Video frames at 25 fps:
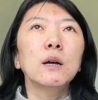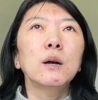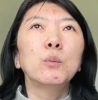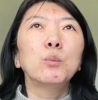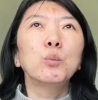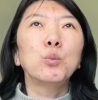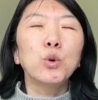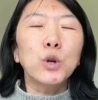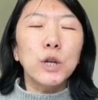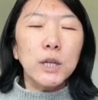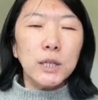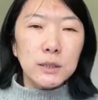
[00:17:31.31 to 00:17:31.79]

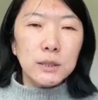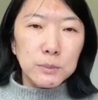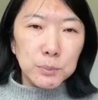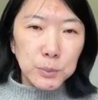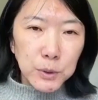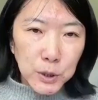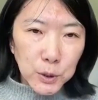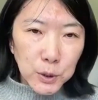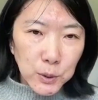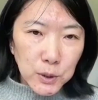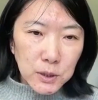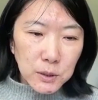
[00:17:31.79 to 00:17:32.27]
more
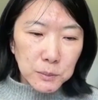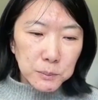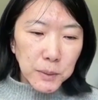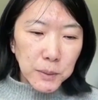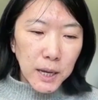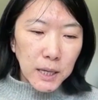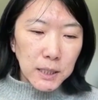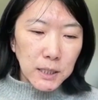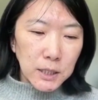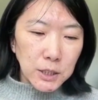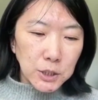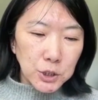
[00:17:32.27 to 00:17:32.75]
experienced
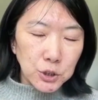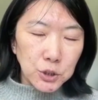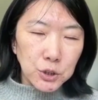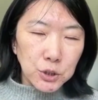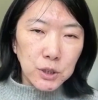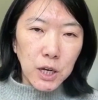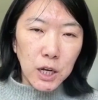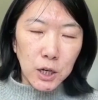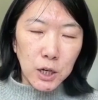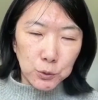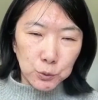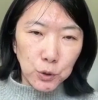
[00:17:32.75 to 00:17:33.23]
manager
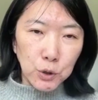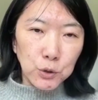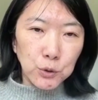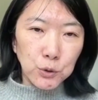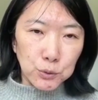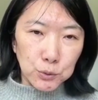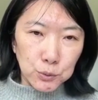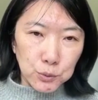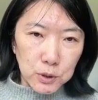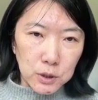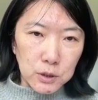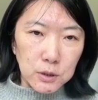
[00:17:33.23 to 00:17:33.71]
and
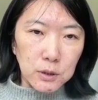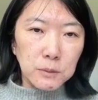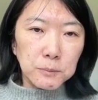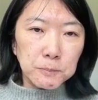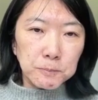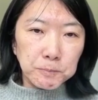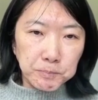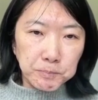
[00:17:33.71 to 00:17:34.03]
recruiter.